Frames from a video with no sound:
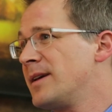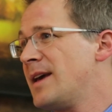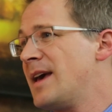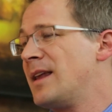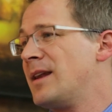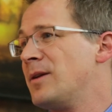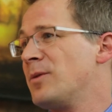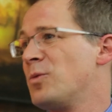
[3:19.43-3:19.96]

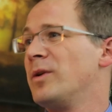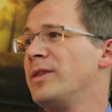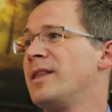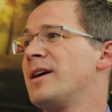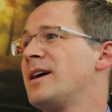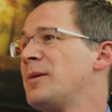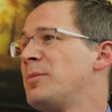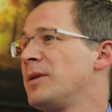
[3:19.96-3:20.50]
And when
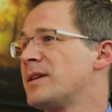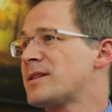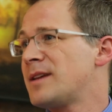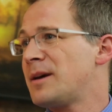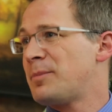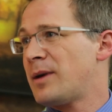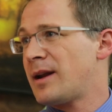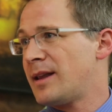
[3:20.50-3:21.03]
they're able to
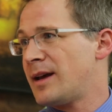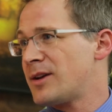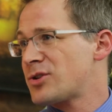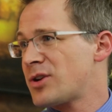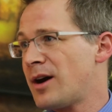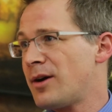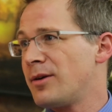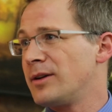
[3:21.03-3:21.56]
step out of that
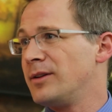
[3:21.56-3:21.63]
shower